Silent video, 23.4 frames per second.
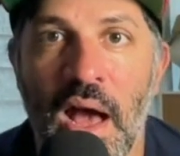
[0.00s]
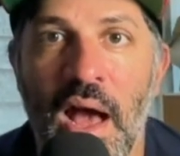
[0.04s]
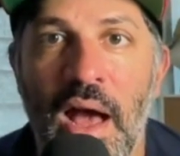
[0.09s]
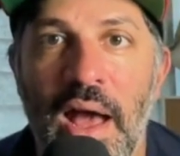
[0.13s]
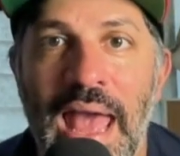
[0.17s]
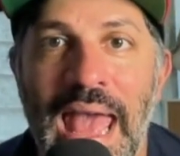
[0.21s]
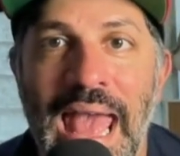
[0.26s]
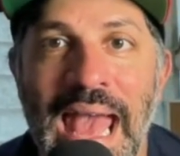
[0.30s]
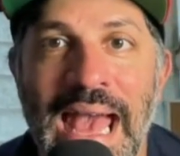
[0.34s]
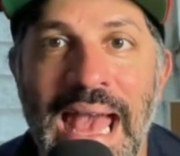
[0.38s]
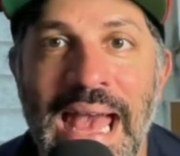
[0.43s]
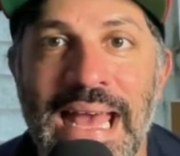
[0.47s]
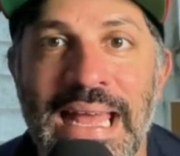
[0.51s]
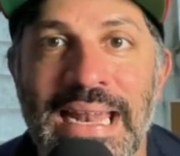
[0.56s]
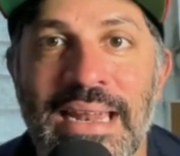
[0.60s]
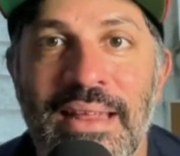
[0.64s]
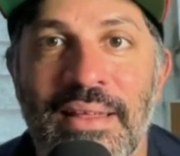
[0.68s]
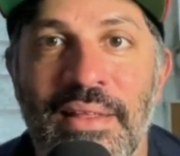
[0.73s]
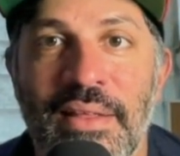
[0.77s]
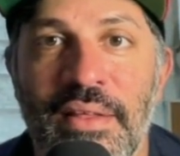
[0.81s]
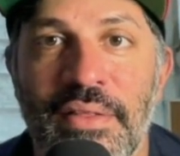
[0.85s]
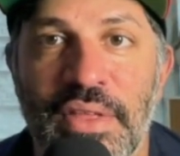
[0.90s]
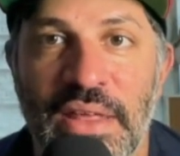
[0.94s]
and
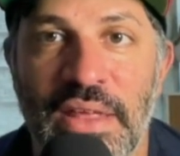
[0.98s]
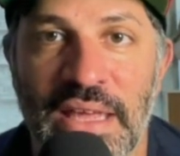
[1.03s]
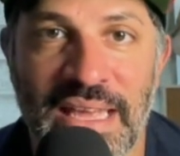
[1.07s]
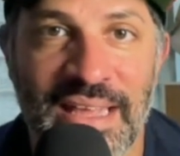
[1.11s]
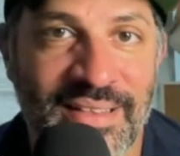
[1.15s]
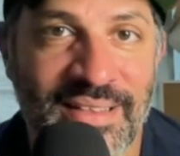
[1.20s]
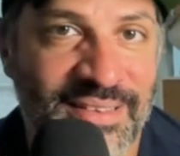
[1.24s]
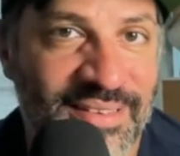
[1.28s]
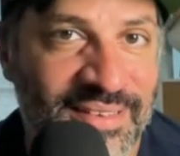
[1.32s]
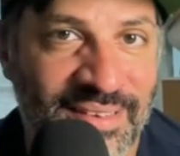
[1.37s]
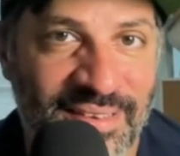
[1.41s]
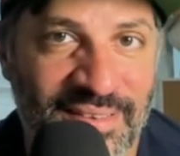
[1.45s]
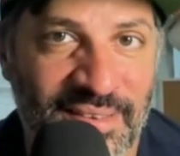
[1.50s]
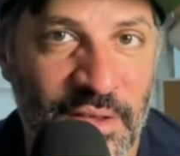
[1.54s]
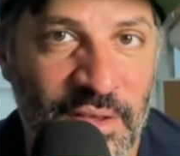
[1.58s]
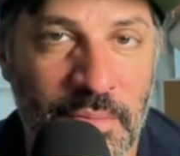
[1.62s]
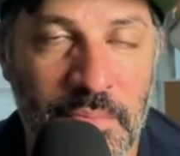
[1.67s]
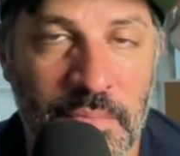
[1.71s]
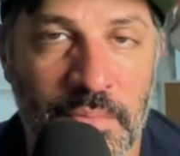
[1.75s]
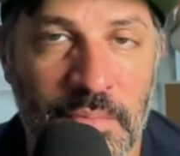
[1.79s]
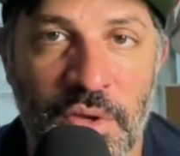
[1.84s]
the Heat system,